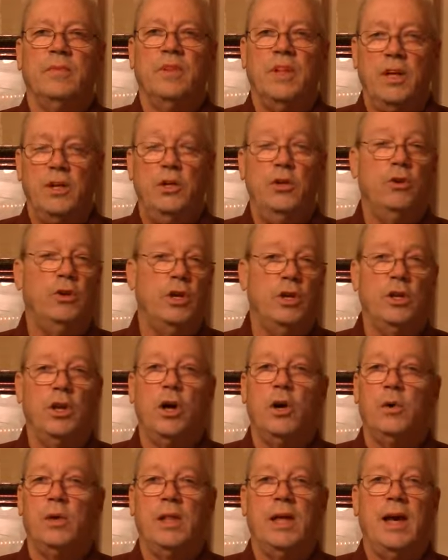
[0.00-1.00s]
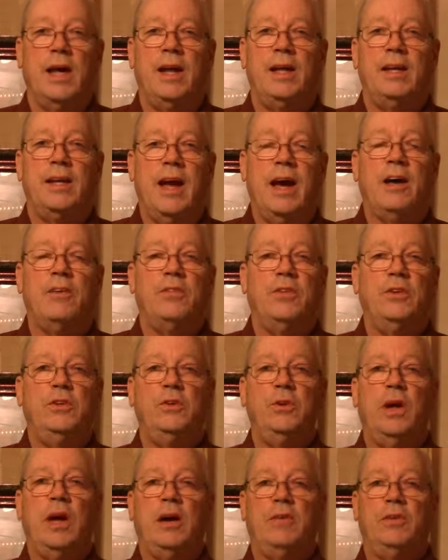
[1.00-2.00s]
then you can know without a doubt that
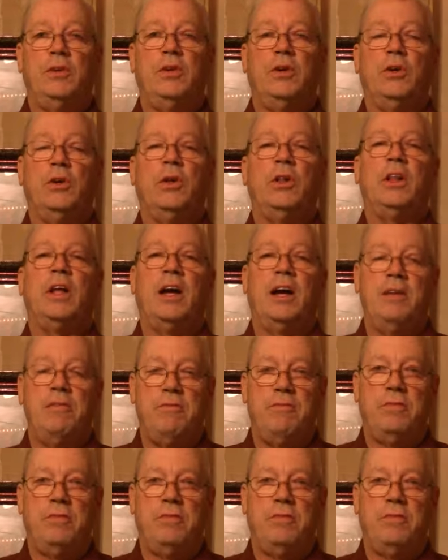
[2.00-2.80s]
you have eternal life.